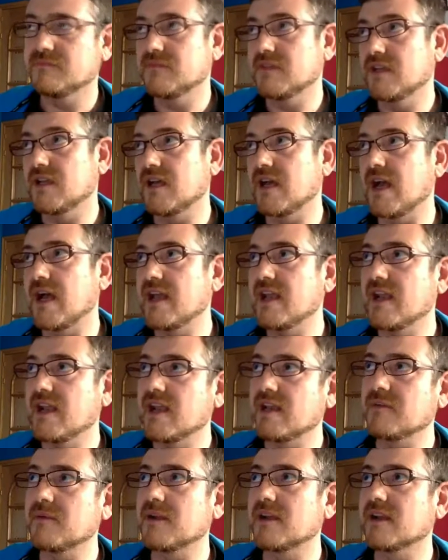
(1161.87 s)

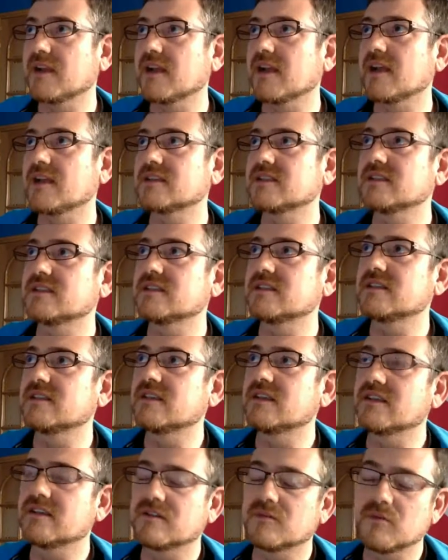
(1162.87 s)
high-level classes in
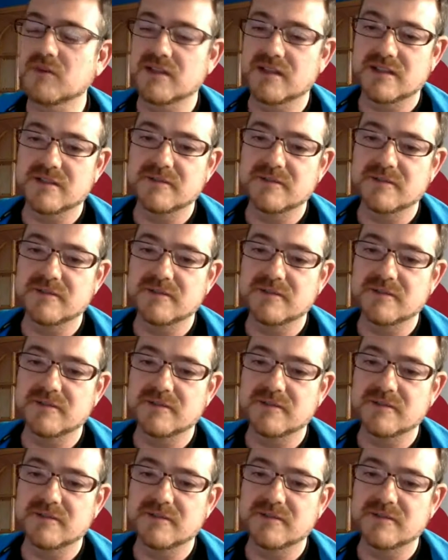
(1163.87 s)
GWT.